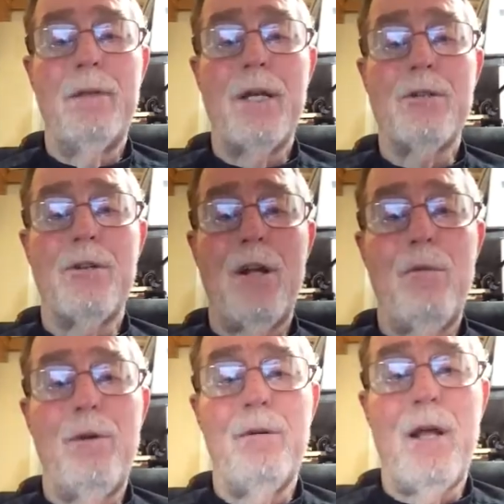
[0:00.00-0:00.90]
Yesterday,
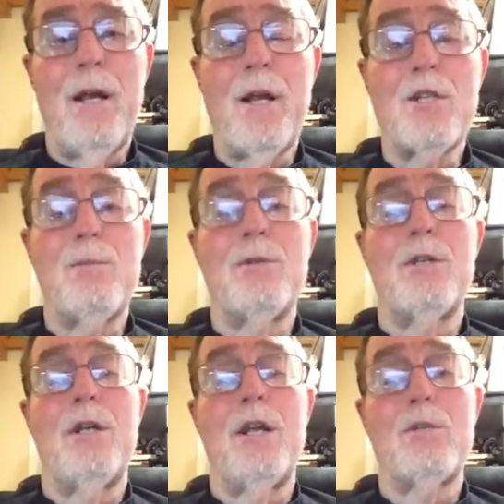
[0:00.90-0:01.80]
we had an
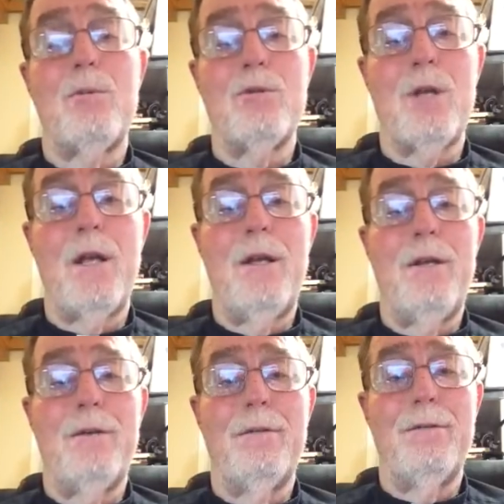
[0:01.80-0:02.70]
expose
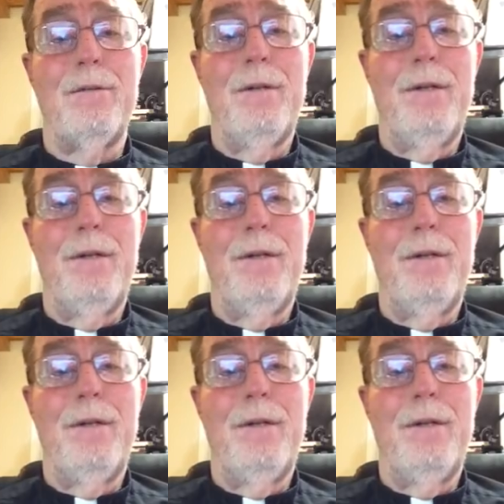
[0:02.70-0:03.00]
of